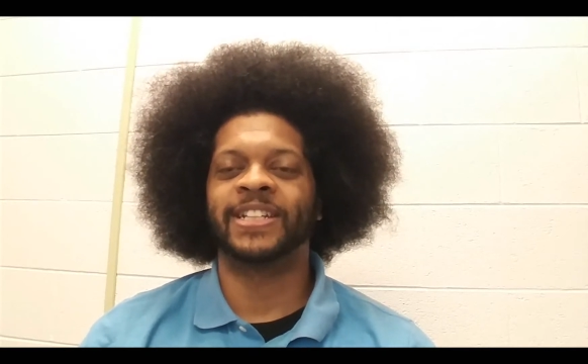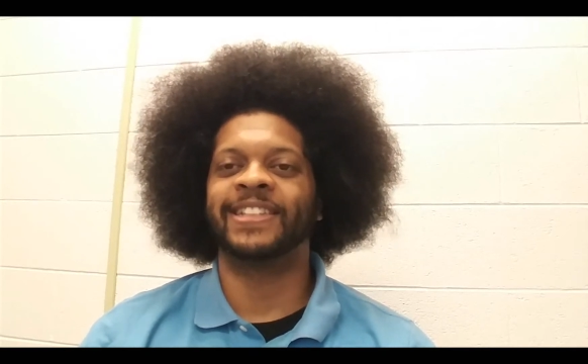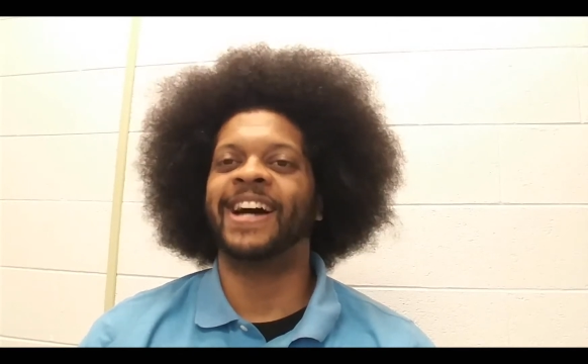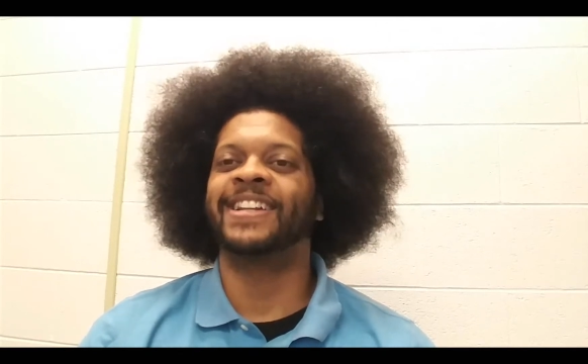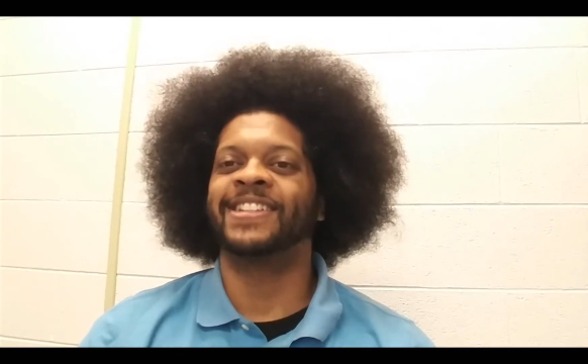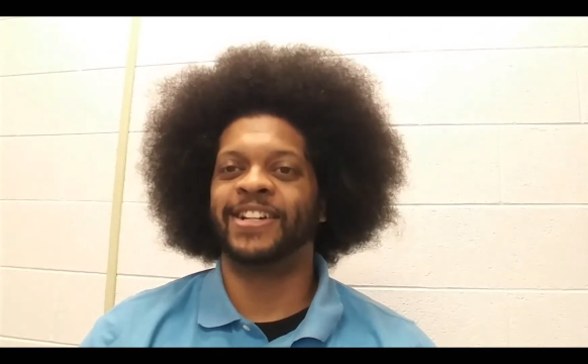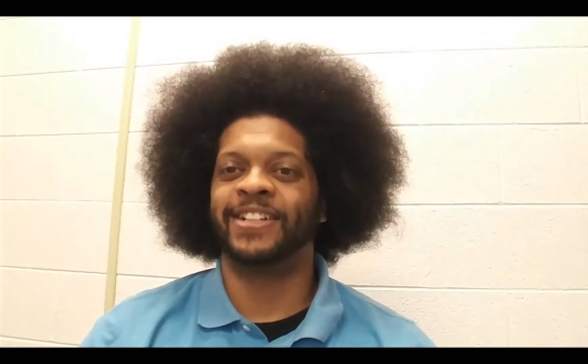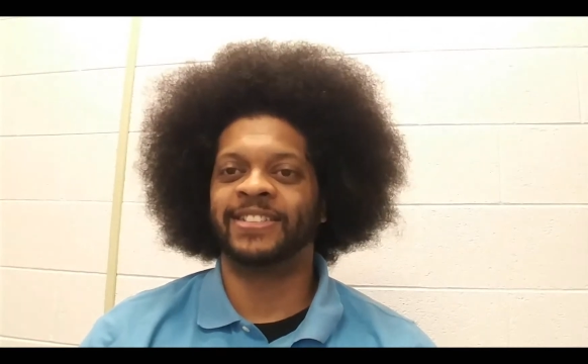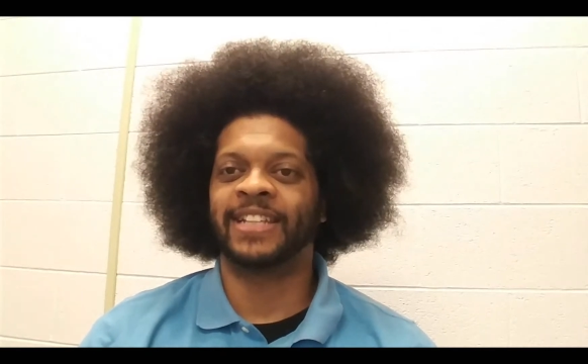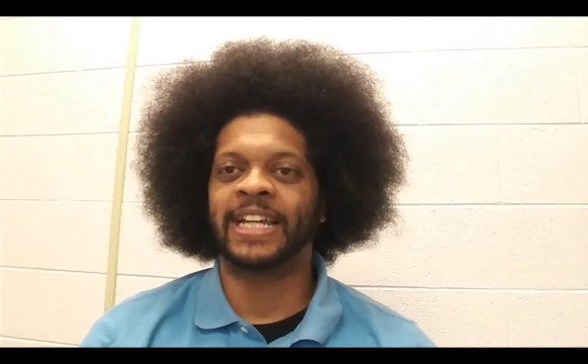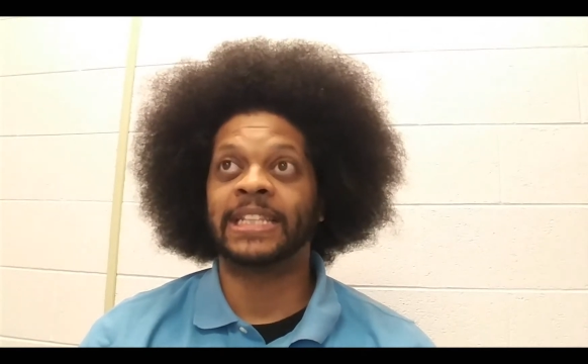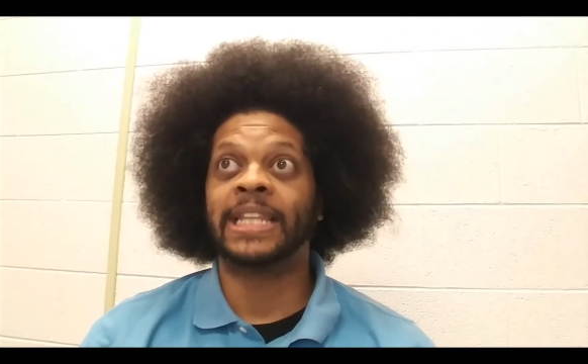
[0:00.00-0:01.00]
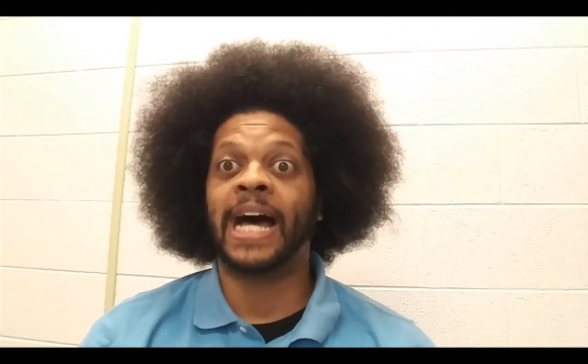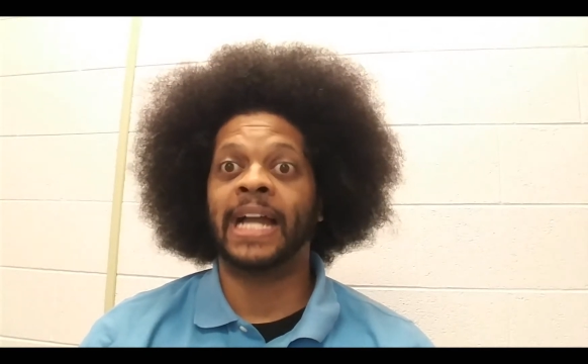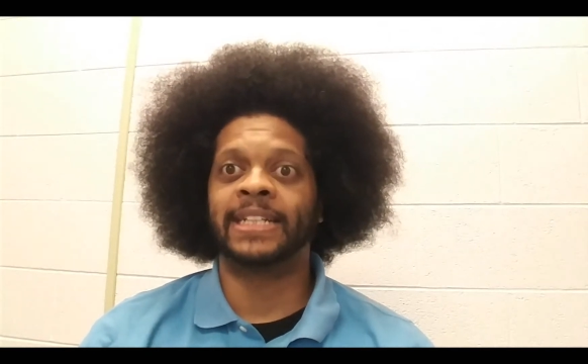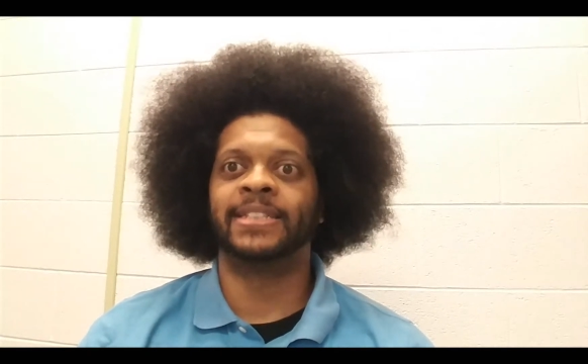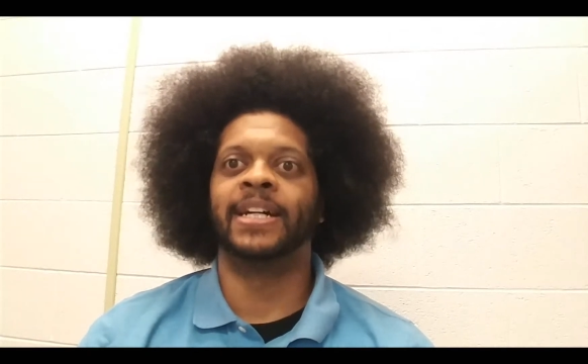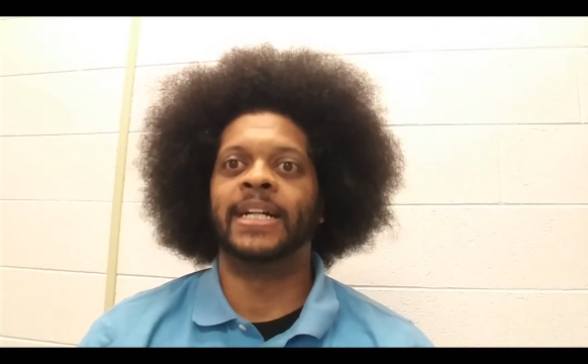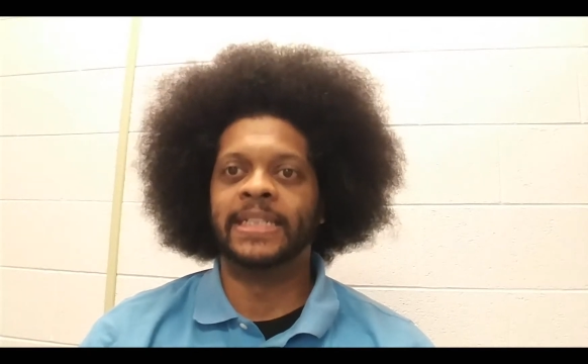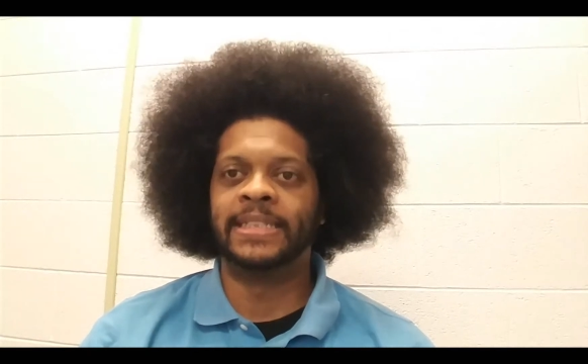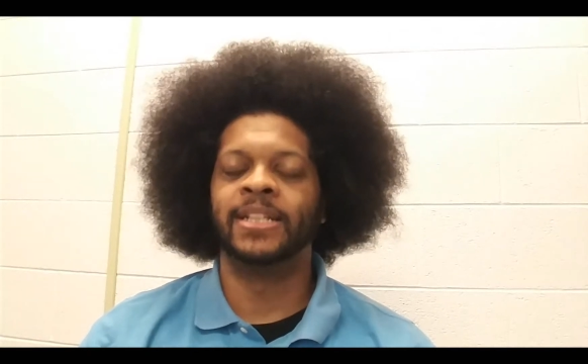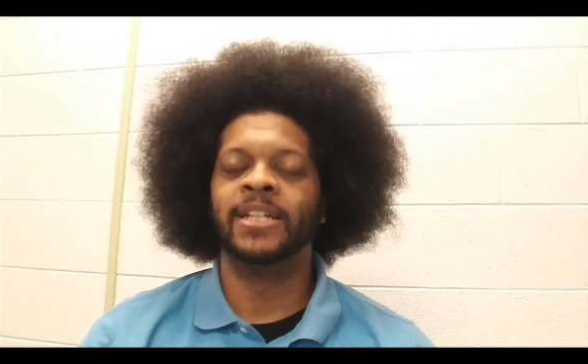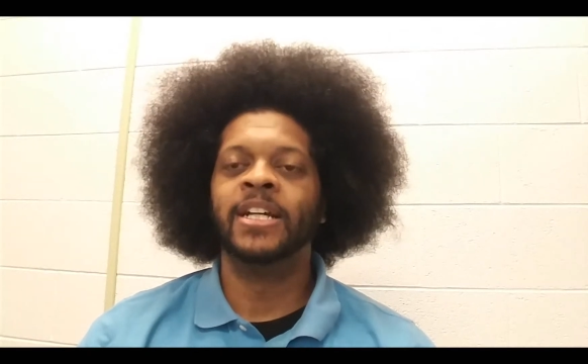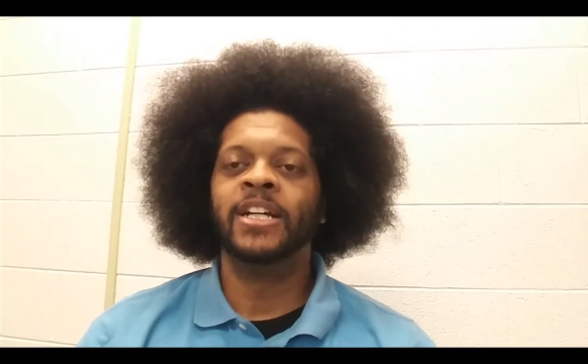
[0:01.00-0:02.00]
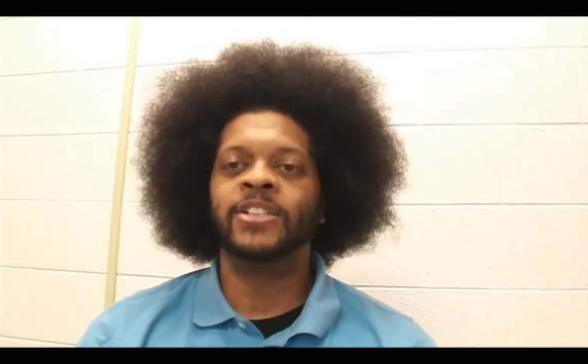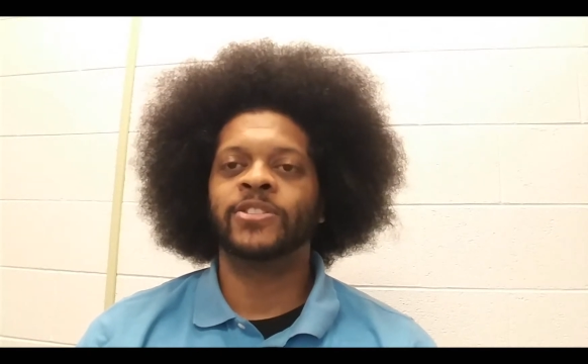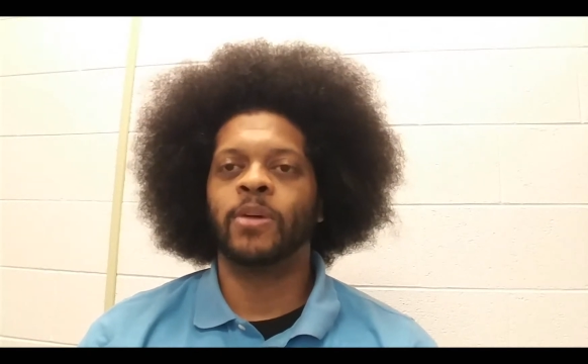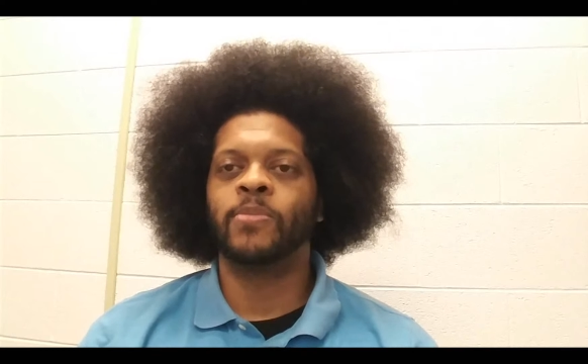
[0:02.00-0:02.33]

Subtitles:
we'll get a lot done, like a lot done.